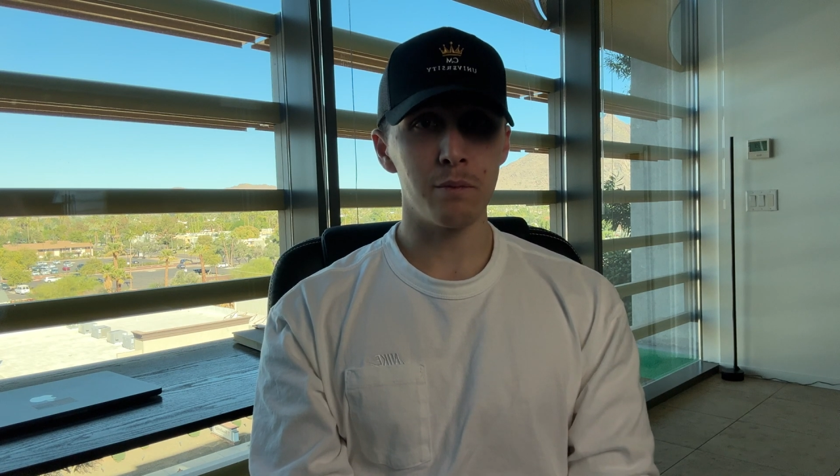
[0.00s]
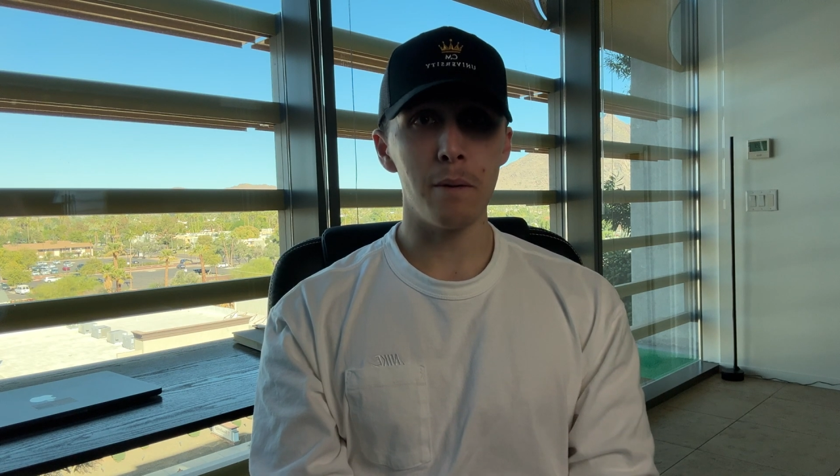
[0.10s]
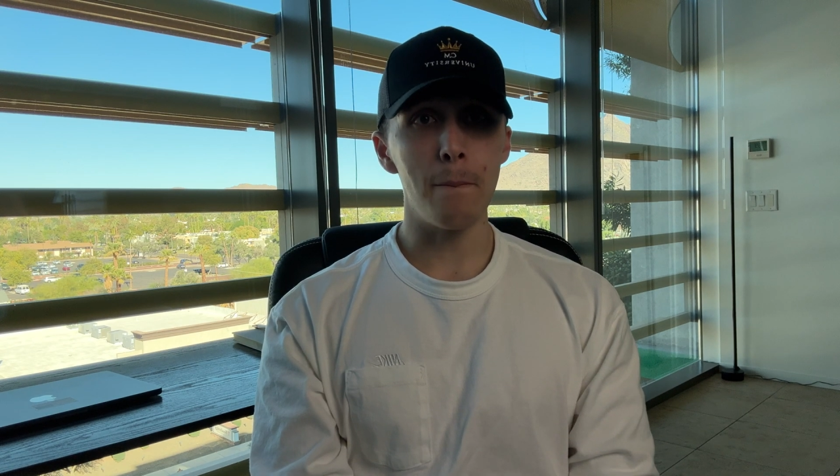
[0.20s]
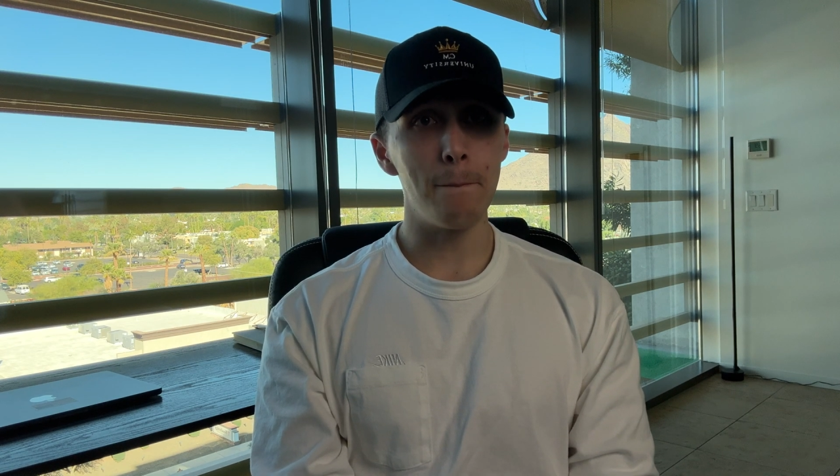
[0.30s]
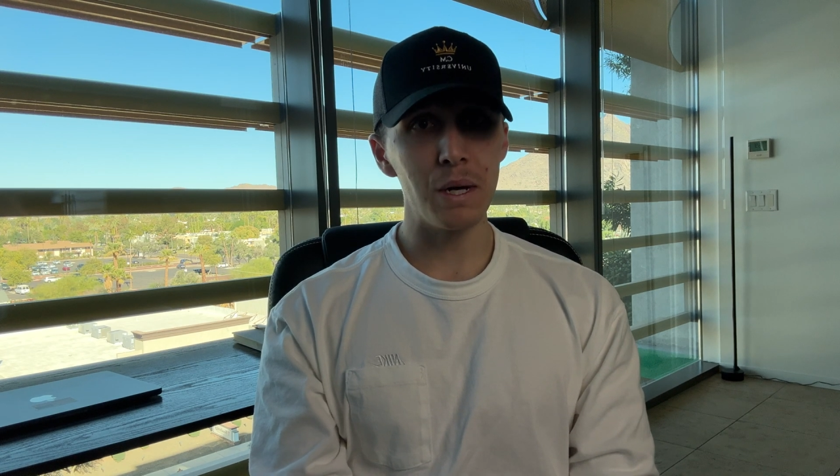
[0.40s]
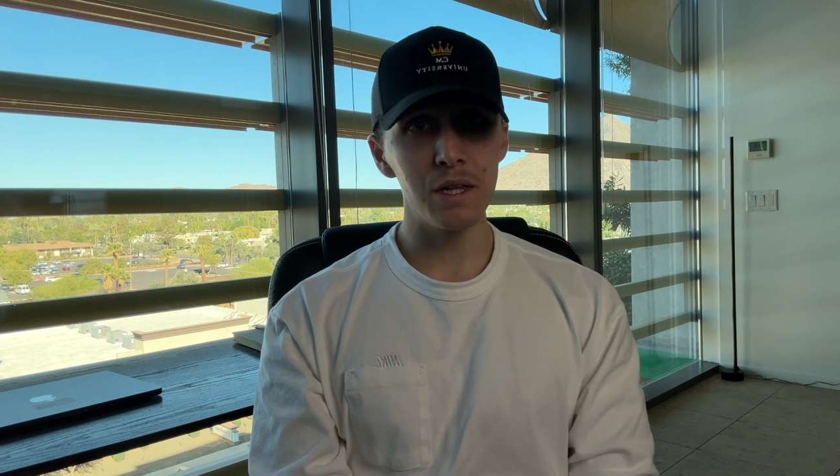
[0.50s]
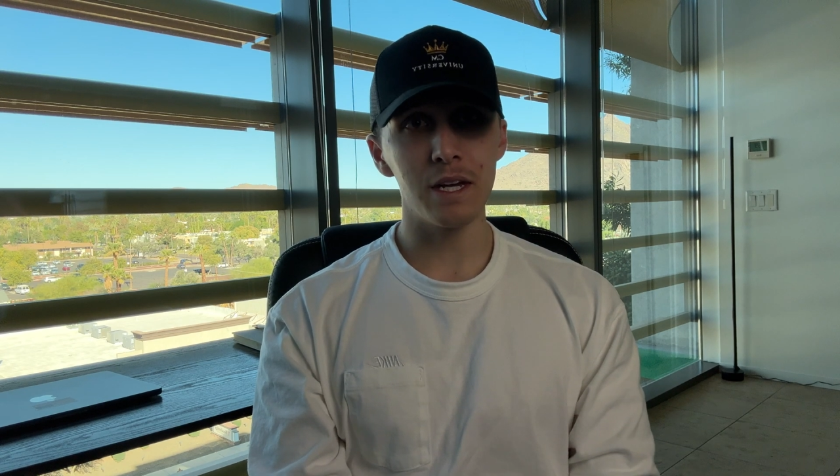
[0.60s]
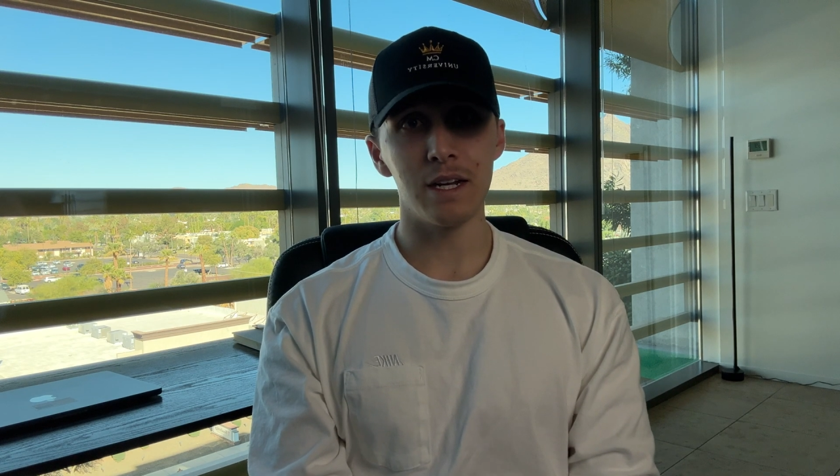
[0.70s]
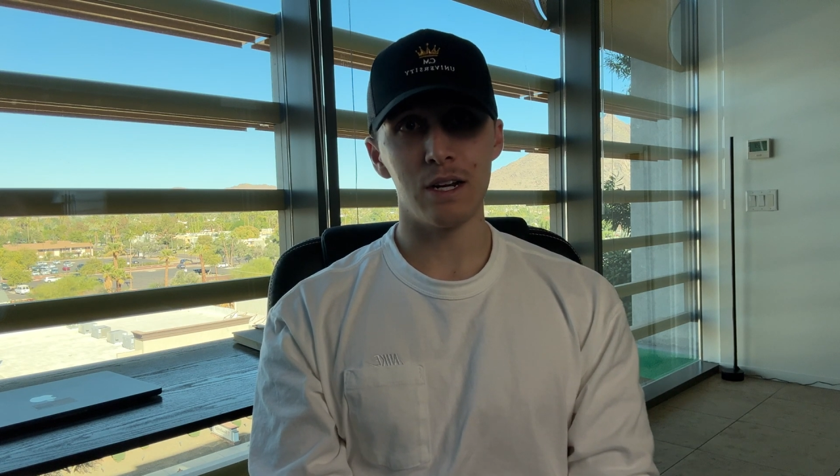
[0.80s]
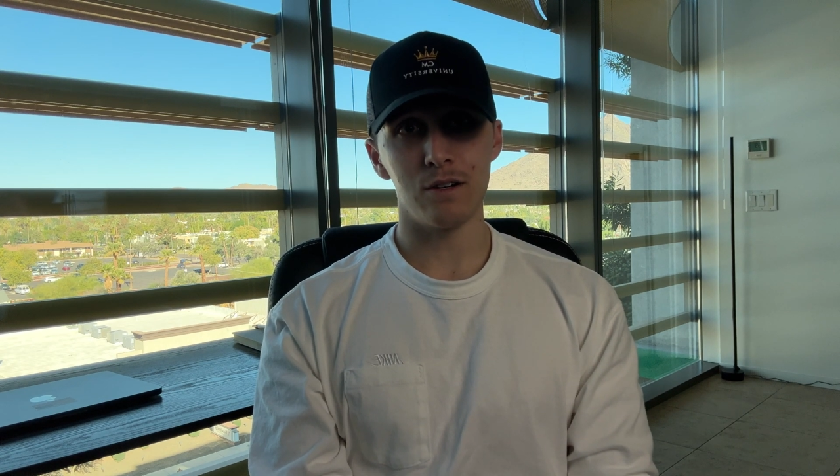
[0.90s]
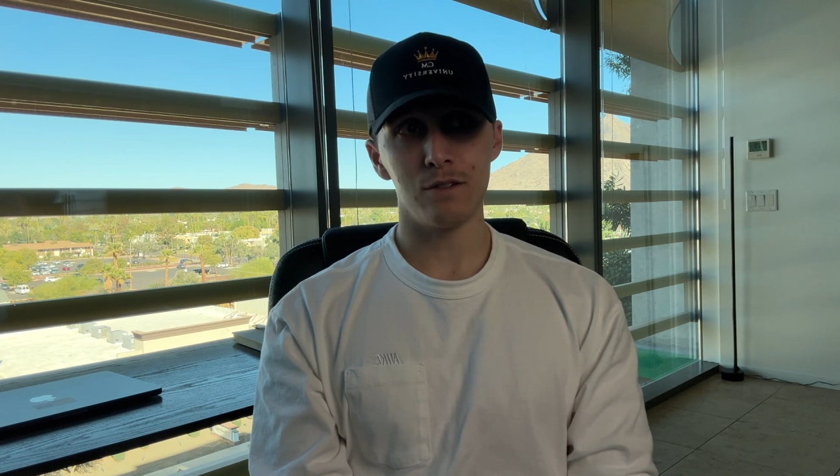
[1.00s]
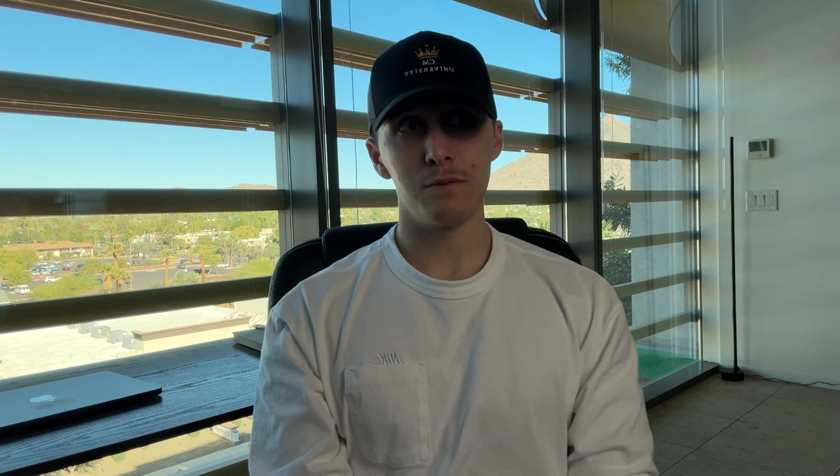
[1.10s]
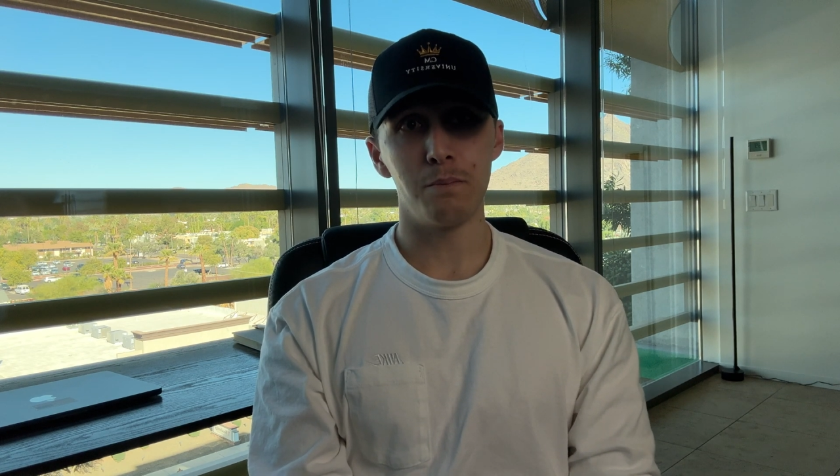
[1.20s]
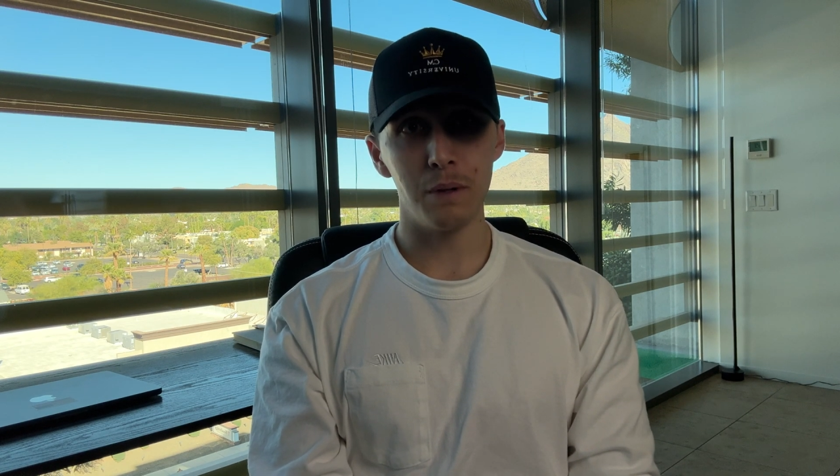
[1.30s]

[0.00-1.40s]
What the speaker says: I mean, billionaires,